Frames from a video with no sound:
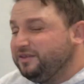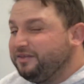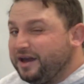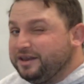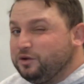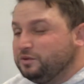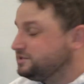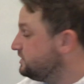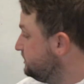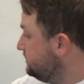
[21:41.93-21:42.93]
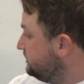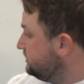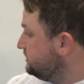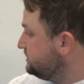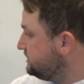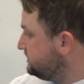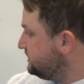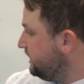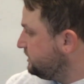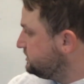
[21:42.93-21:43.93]
that that equals
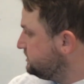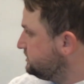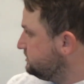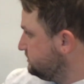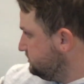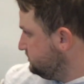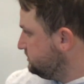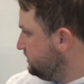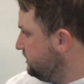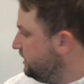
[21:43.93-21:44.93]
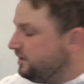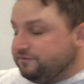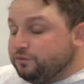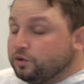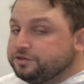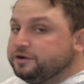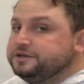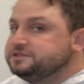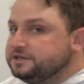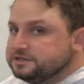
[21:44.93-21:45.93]
6 and
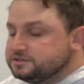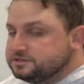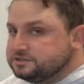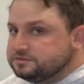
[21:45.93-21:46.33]
4/36?